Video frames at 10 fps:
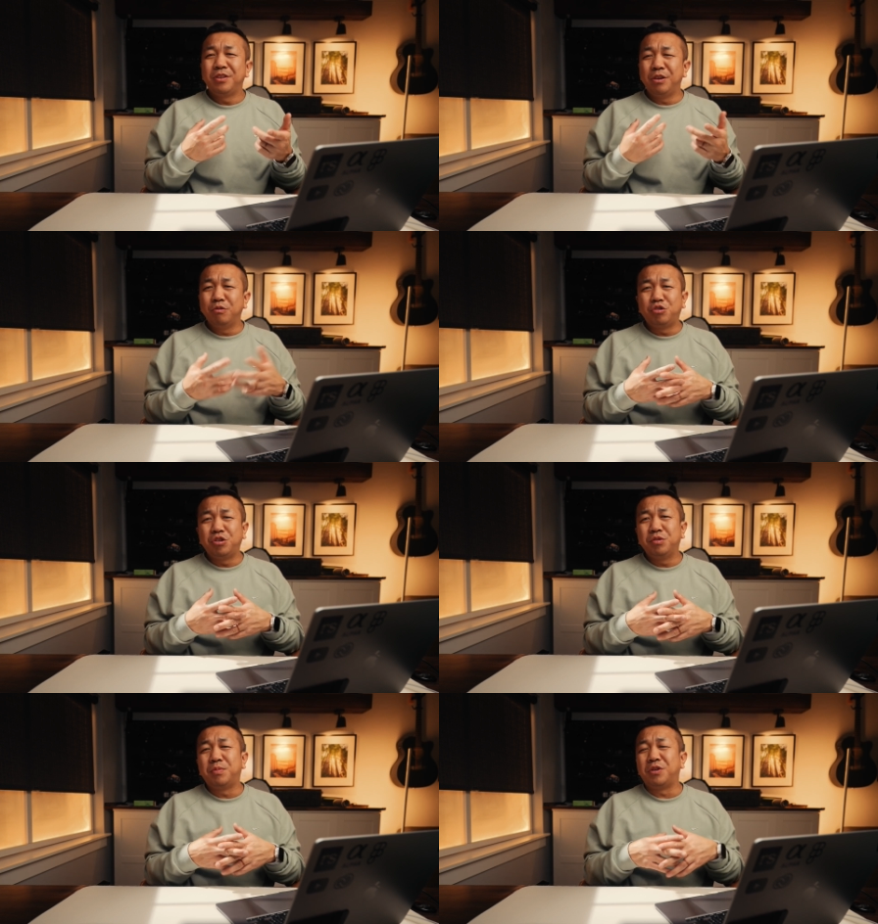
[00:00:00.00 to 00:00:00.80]

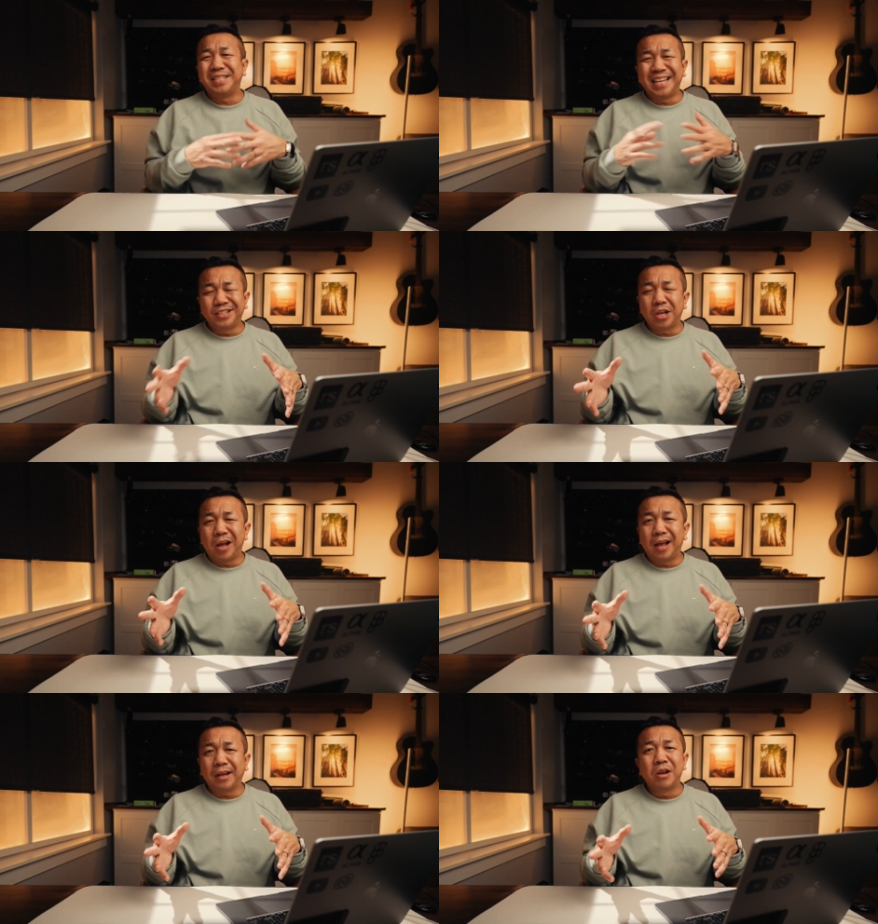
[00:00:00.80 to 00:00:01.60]
YouTube, or
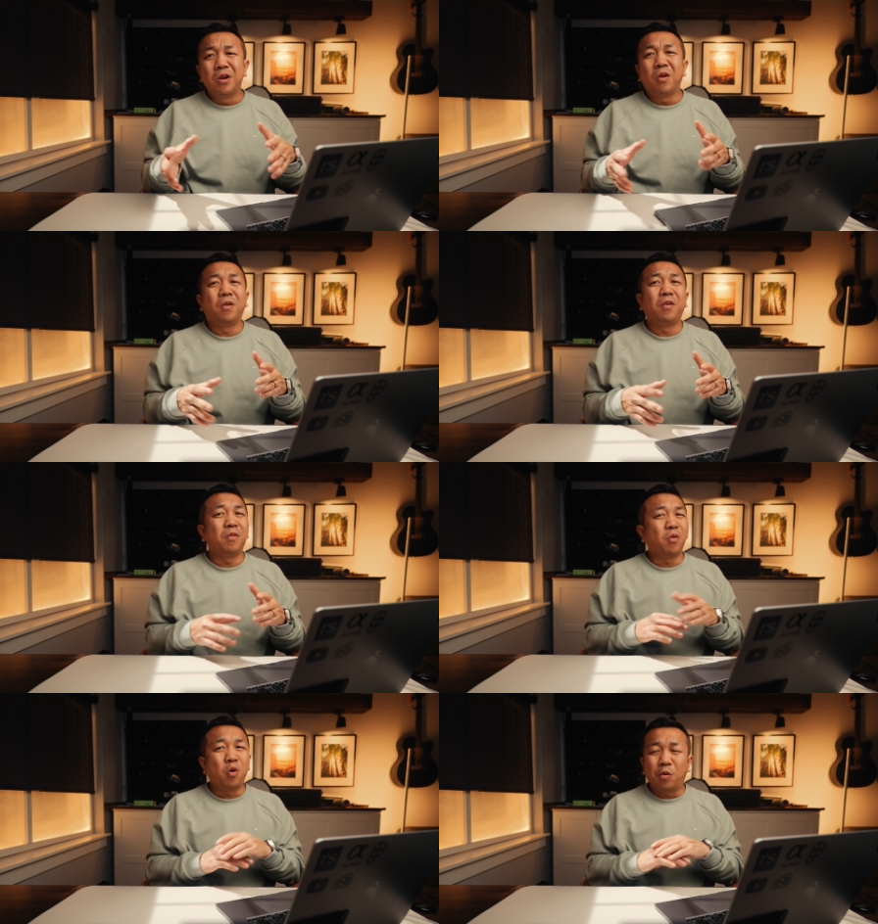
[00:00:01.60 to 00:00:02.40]
TikTok,
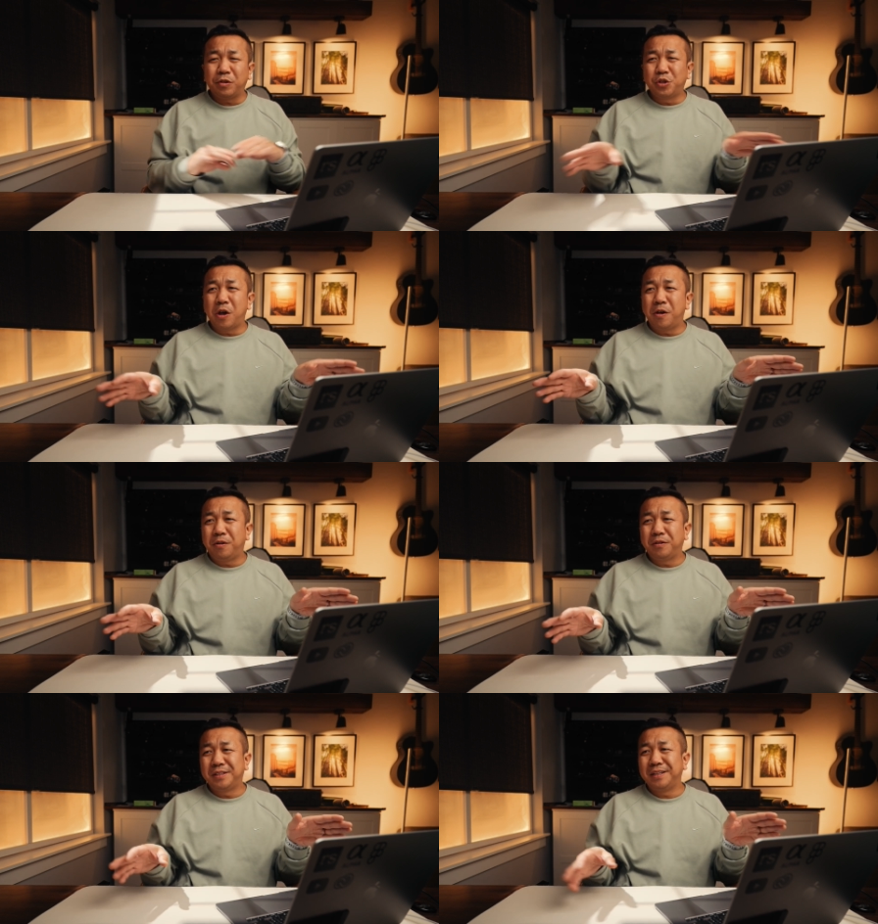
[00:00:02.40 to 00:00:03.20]
or
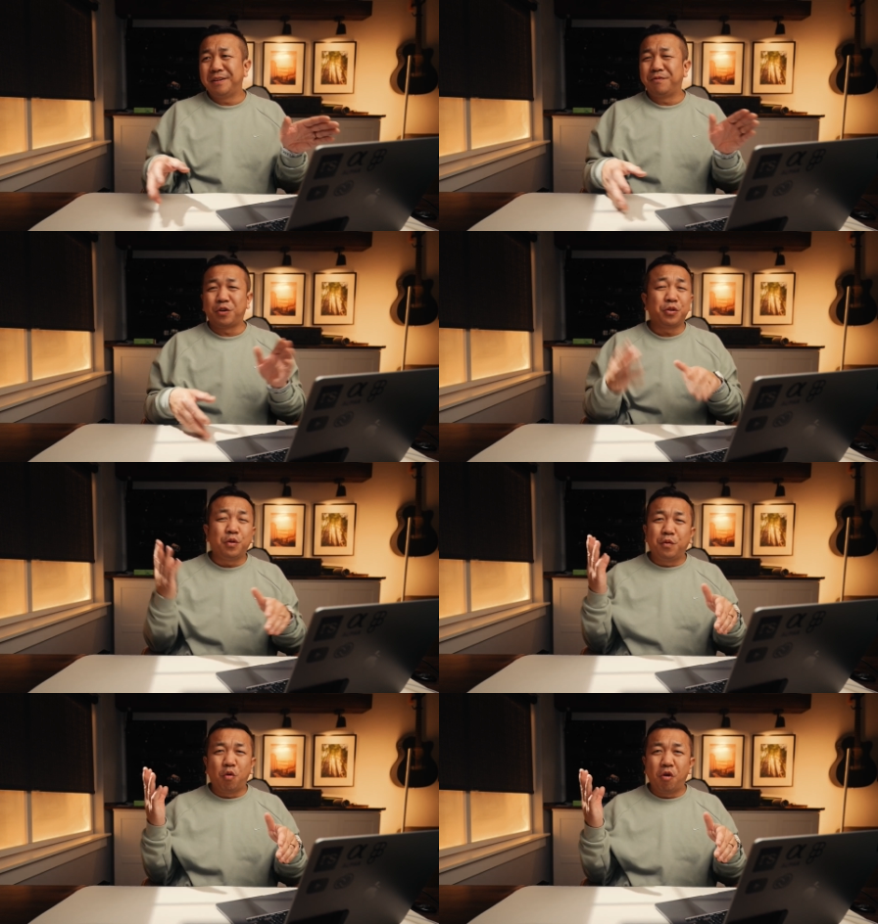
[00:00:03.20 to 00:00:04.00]
horizontal to
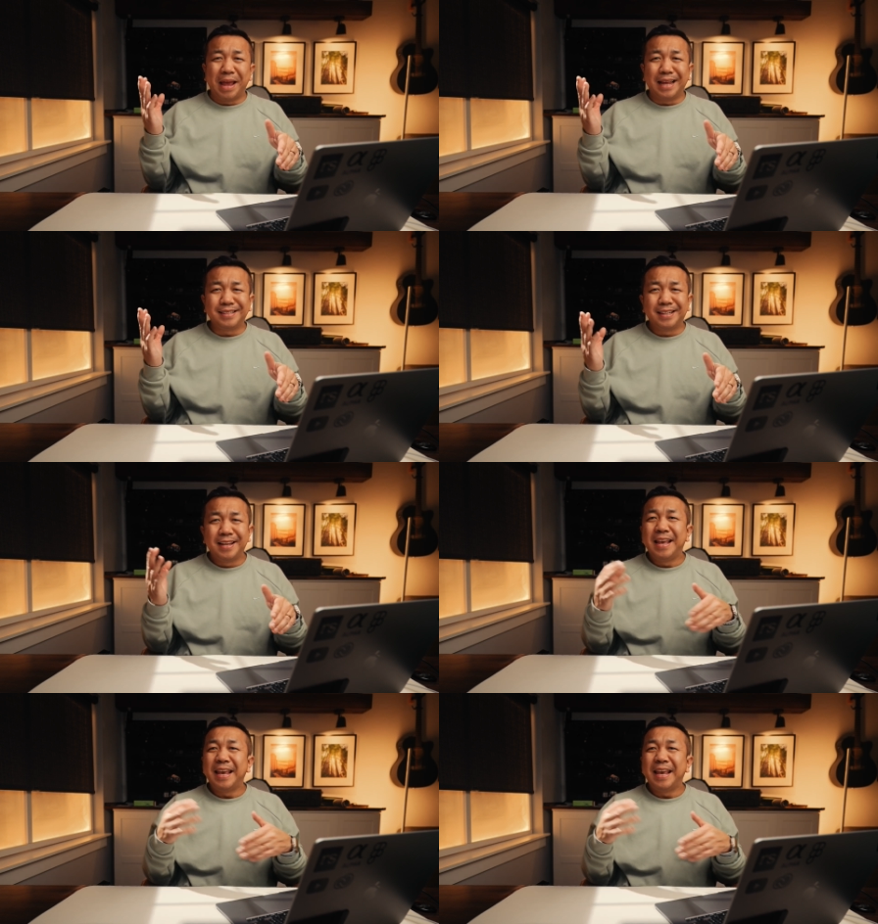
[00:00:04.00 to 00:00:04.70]
vertical formats.